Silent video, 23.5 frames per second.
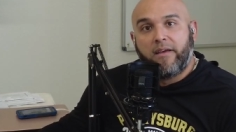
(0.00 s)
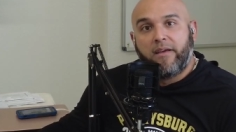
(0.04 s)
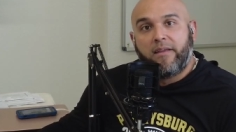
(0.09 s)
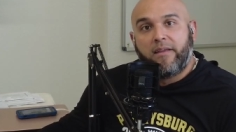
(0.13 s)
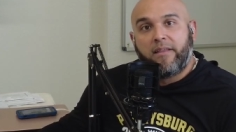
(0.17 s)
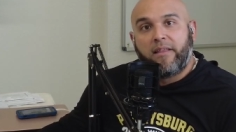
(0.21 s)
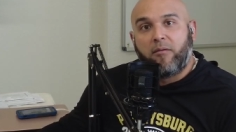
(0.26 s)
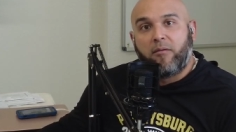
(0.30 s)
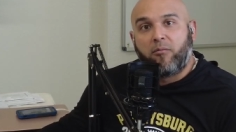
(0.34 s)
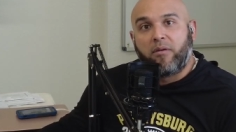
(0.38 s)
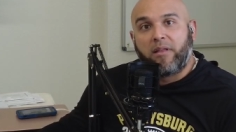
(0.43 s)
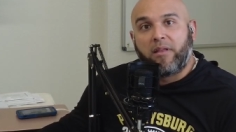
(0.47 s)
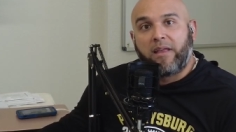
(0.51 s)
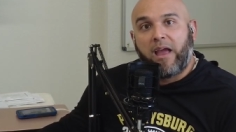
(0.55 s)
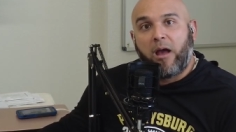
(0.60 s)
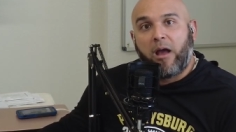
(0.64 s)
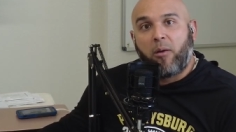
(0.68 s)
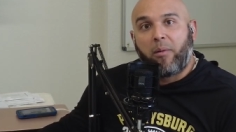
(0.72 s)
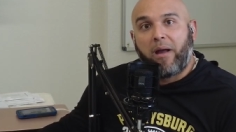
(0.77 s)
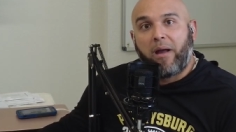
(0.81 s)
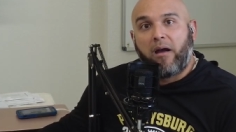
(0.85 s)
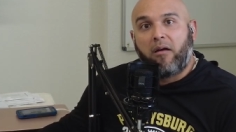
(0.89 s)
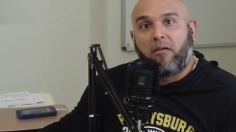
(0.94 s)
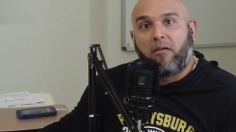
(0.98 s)
They really help
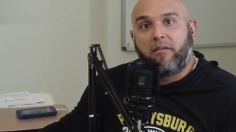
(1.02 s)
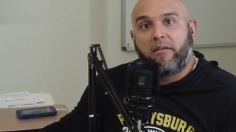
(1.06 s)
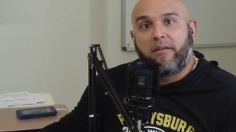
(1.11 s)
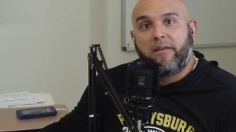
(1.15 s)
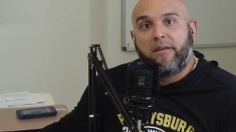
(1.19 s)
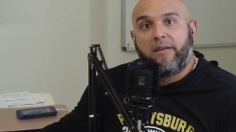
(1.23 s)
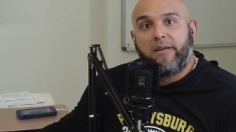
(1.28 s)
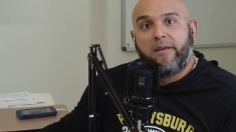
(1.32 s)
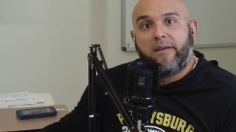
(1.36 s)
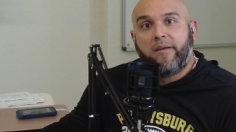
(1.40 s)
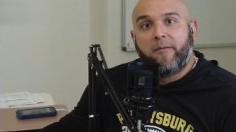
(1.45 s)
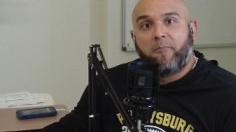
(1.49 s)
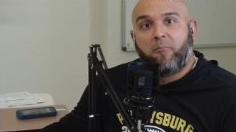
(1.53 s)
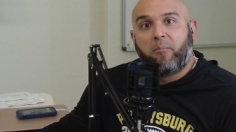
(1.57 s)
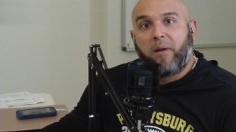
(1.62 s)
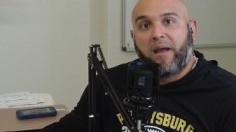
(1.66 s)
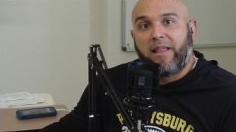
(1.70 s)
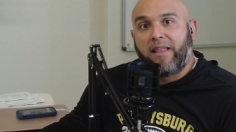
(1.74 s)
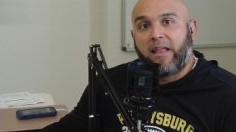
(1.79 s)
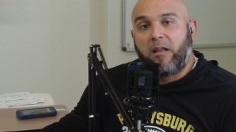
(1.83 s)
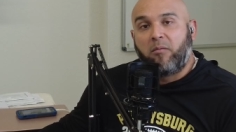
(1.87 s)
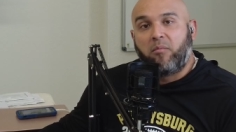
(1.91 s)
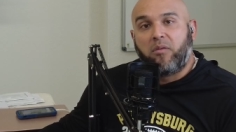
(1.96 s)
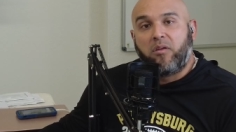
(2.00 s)
out by
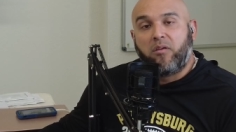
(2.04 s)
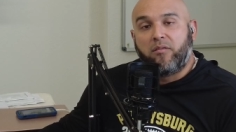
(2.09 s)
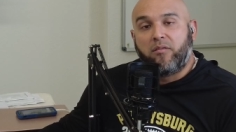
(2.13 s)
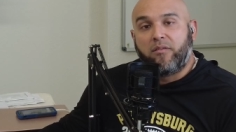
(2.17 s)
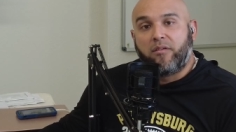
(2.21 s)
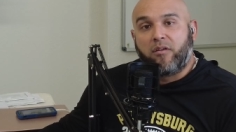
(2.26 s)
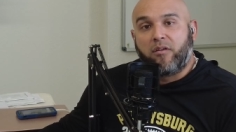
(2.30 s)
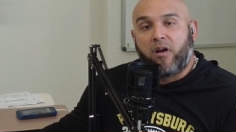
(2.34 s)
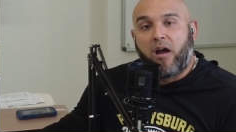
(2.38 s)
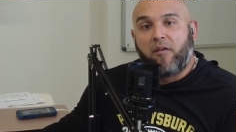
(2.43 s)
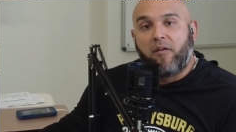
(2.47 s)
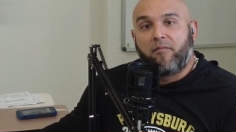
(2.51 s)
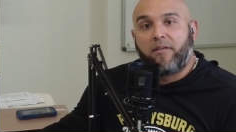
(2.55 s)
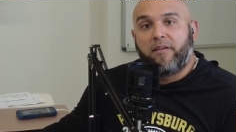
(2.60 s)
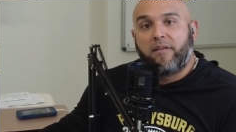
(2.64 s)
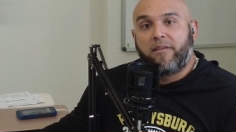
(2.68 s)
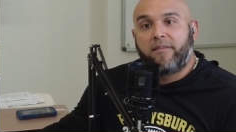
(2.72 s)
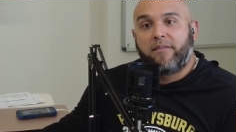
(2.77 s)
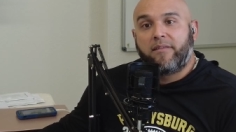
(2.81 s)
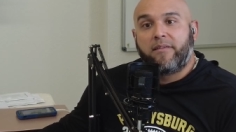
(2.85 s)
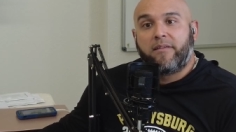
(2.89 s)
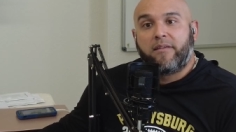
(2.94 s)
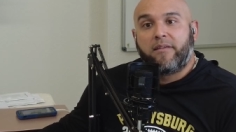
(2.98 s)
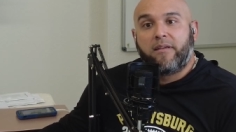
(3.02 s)
letting me use their
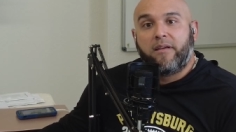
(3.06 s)
office.